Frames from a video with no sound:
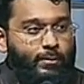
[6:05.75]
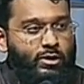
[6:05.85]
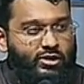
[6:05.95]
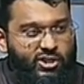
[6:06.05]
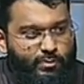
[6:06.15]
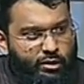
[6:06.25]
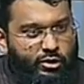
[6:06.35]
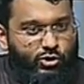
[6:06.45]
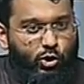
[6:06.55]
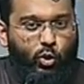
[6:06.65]
The
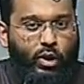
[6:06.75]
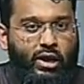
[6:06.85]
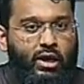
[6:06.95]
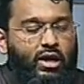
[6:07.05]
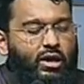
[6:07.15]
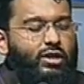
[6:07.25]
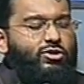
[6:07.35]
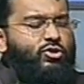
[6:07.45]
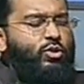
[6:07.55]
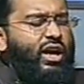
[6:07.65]
spiritual way
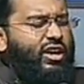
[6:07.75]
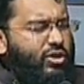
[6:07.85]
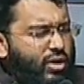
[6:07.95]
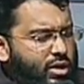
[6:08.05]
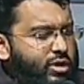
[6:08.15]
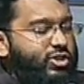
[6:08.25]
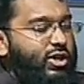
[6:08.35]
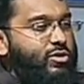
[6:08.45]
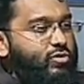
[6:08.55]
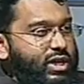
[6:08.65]
is to acknowledge
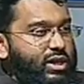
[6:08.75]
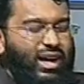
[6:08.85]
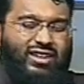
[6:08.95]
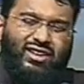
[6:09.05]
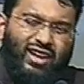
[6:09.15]
and realize that